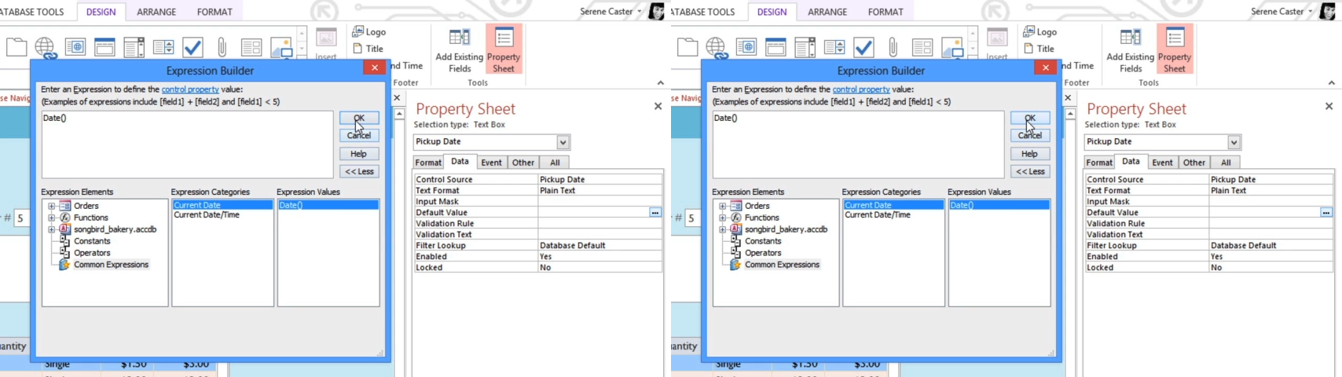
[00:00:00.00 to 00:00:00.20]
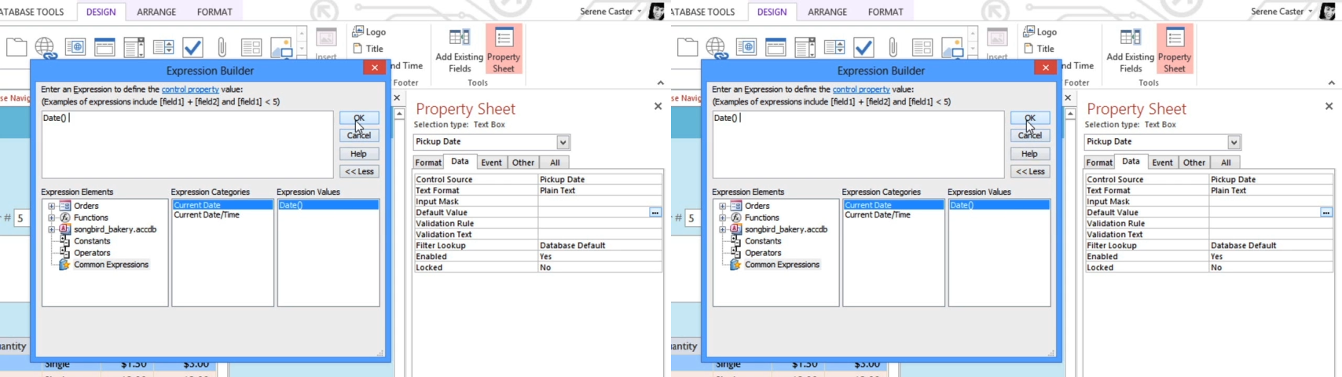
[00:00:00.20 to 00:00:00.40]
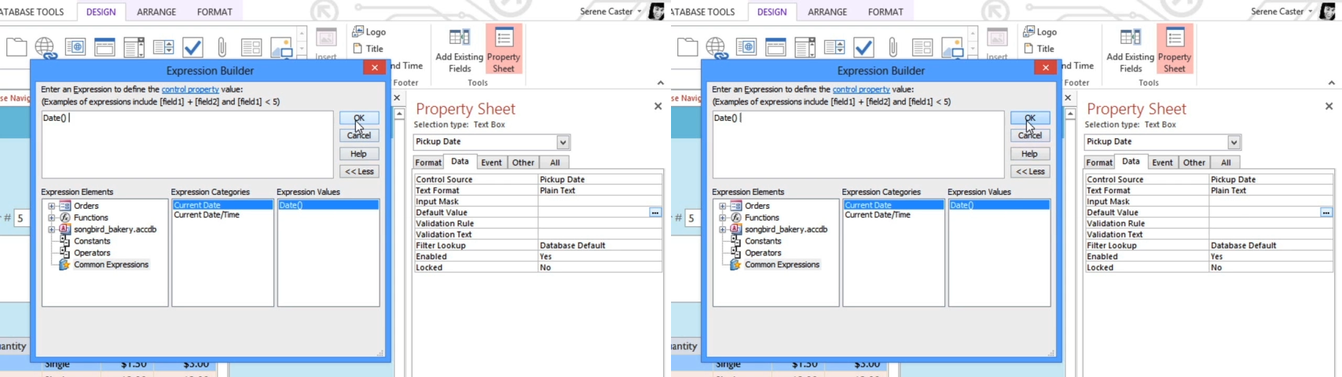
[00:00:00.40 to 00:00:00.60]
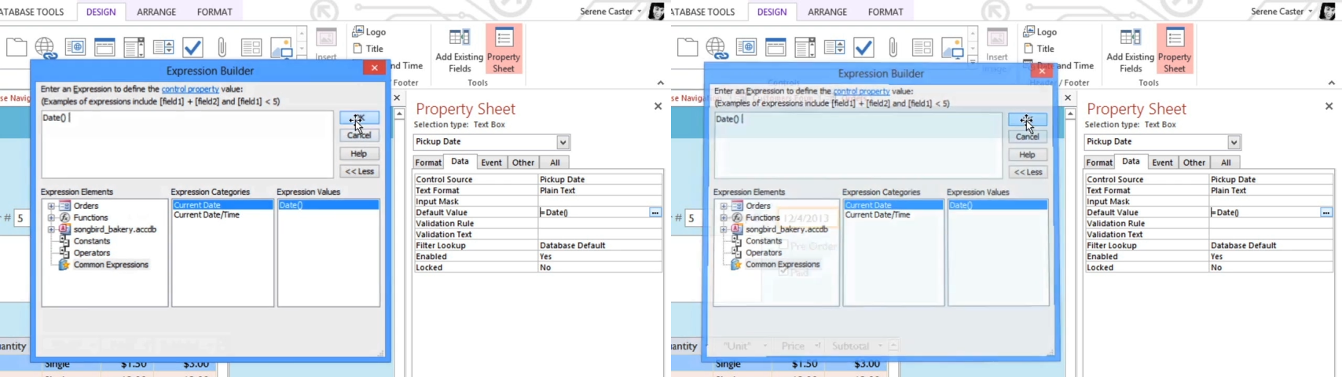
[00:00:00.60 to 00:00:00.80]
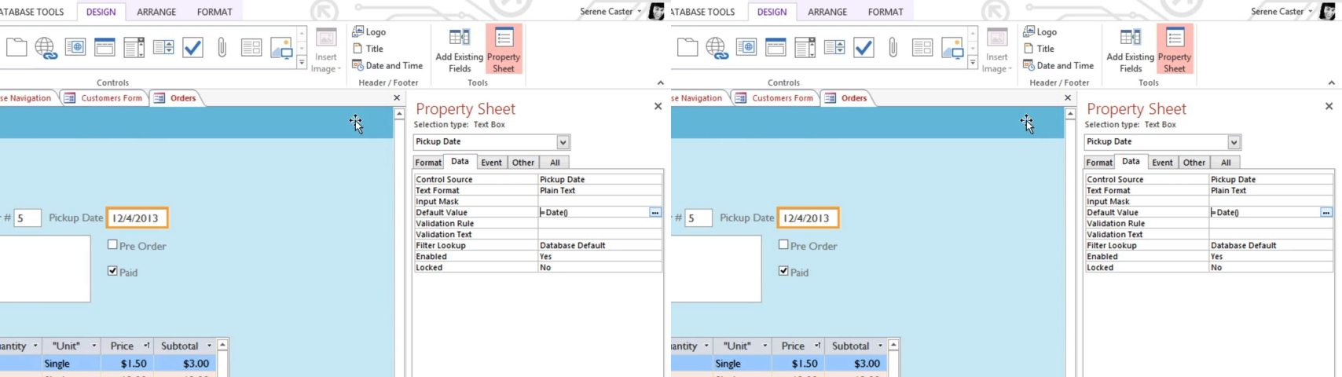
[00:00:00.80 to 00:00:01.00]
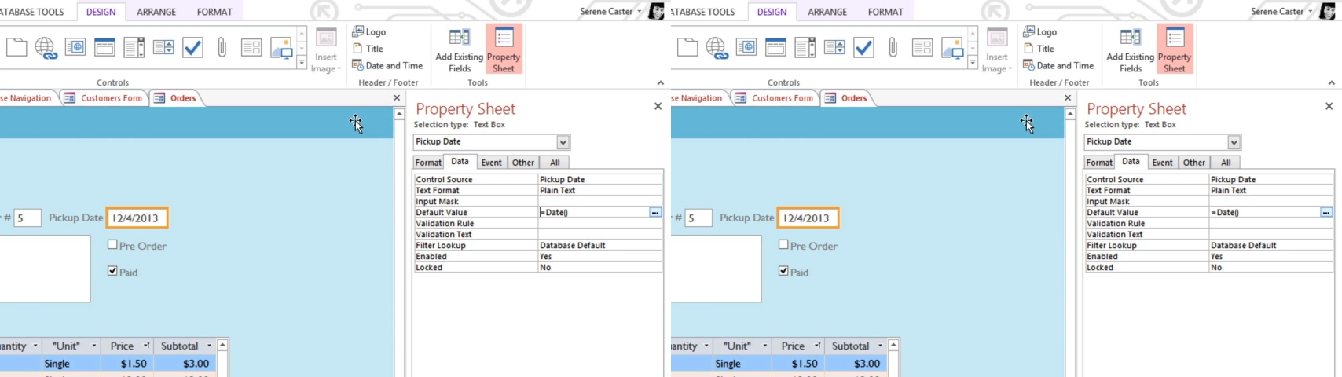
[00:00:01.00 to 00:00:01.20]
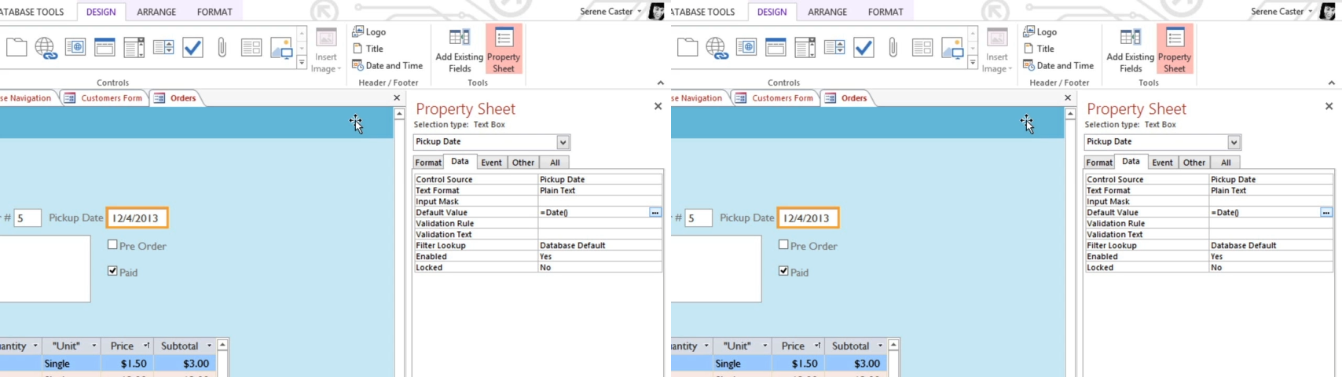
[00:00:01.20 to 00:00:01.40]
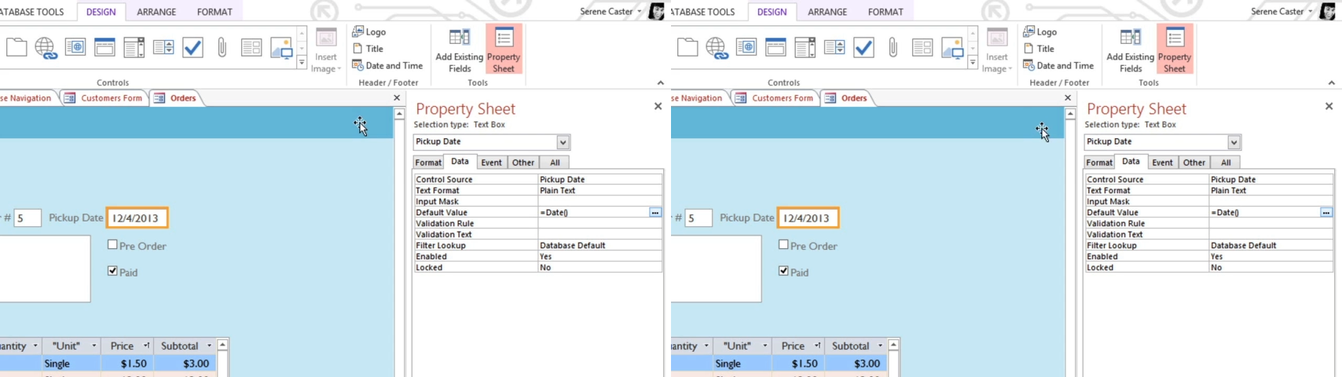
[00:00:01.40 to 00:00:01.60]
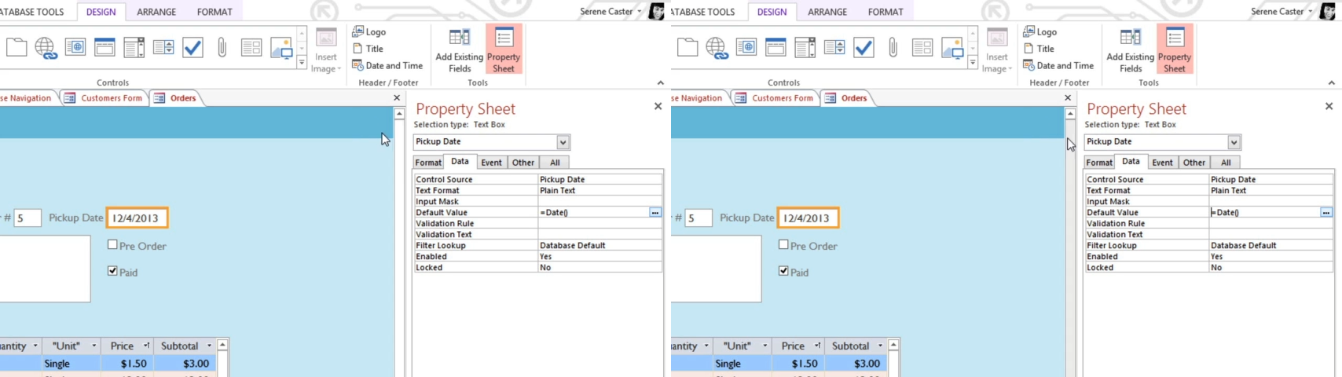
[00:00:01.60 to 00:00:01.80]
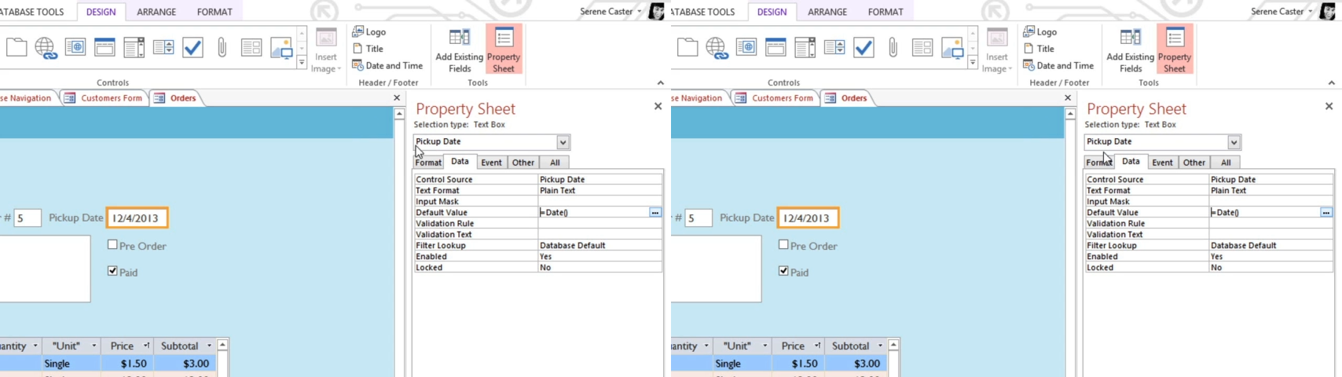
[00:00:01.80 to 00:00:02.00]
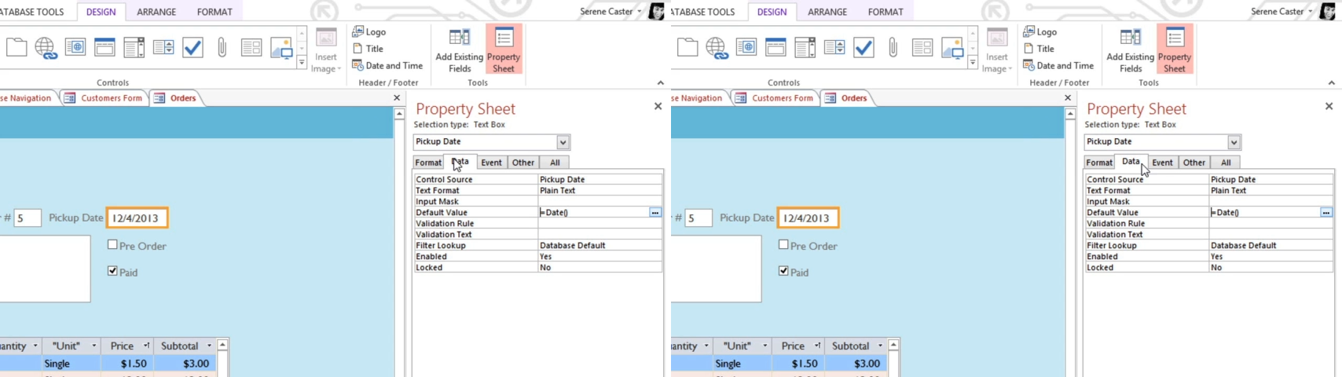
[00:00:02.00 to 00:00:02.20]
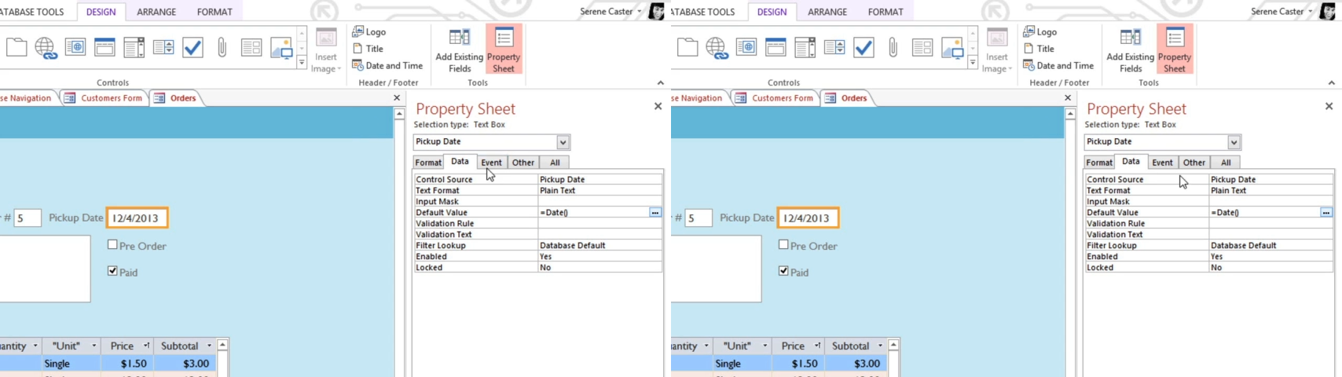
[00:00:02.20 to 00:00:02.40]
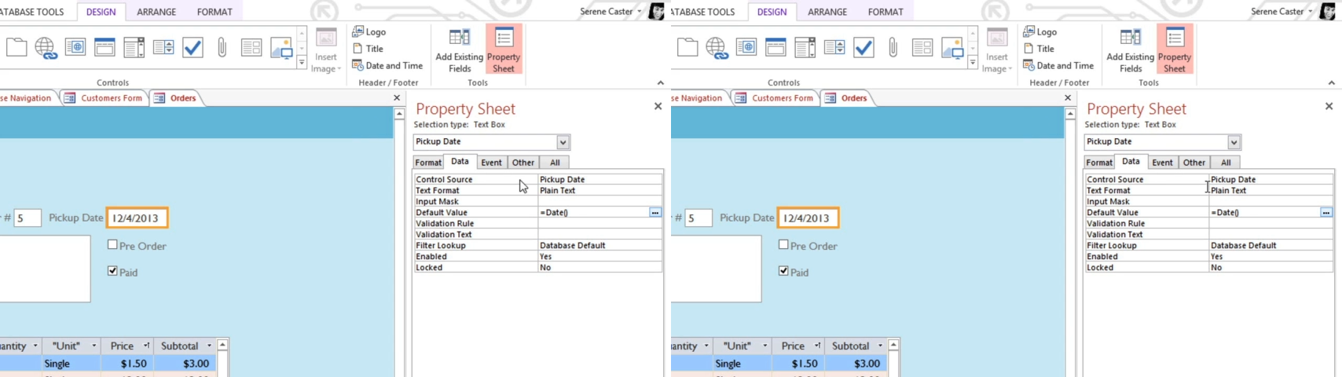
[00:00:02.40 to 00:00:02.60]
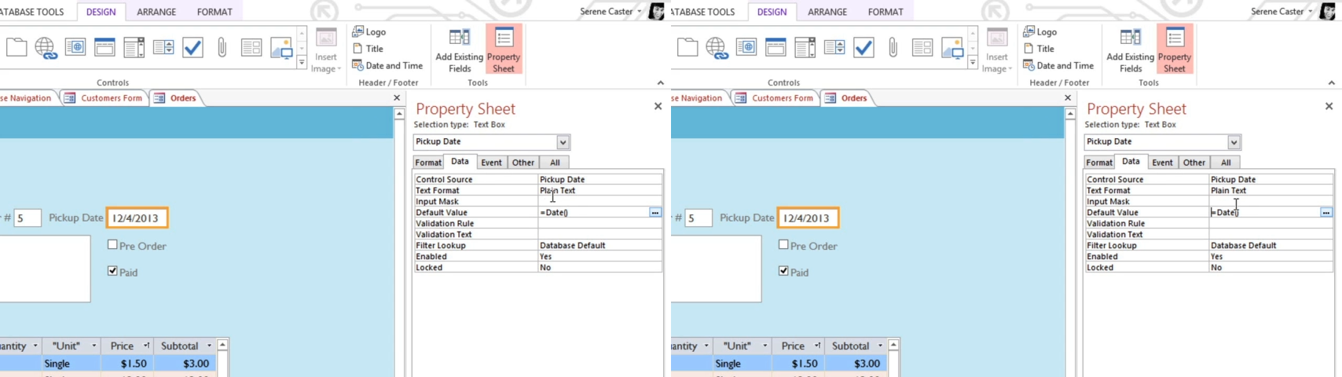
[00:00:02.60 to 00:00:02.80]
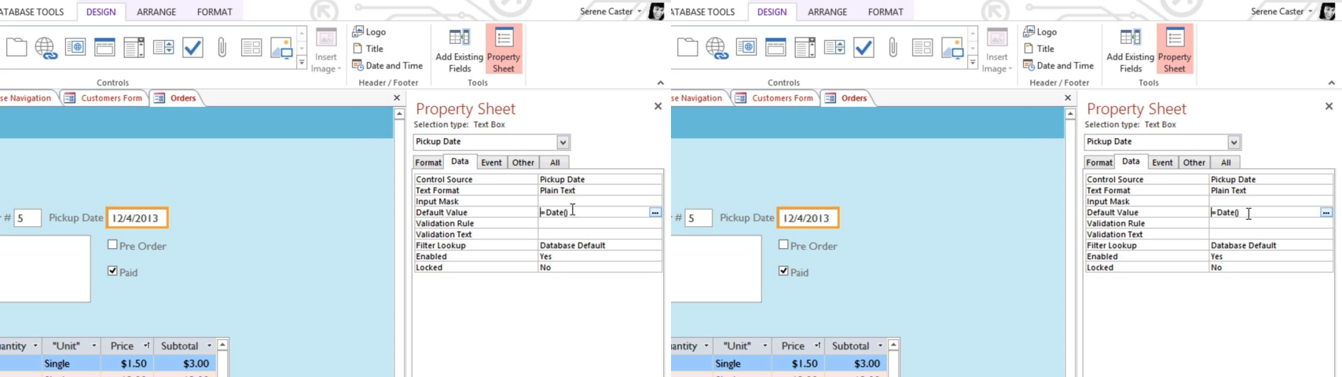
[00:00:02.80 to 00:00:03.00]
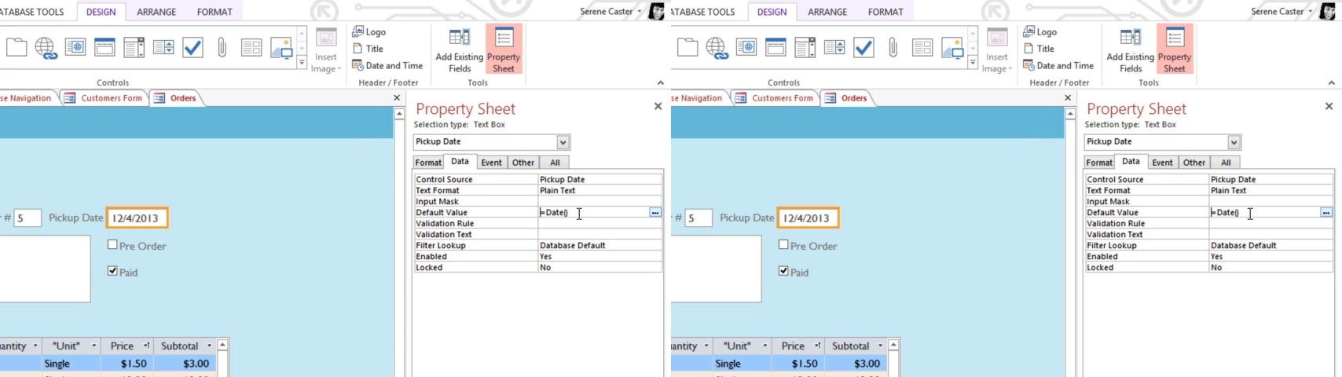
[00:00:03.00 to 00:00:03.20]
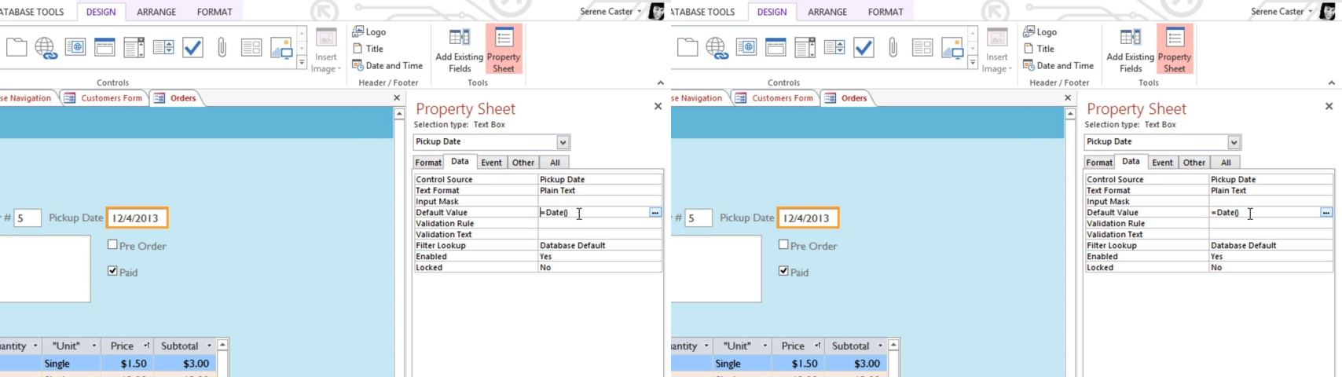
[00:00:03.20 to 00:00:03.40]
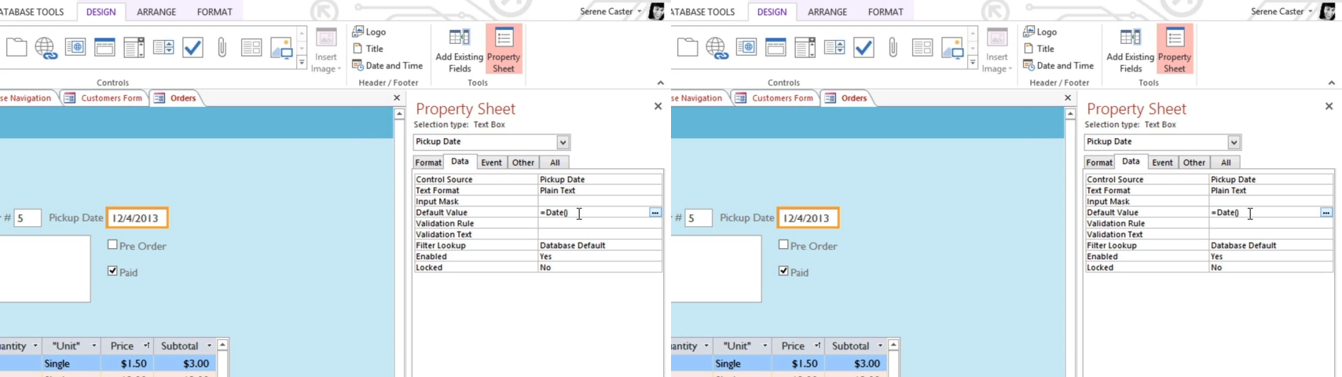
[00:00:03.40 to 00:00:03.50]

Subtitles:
(no speaker visible)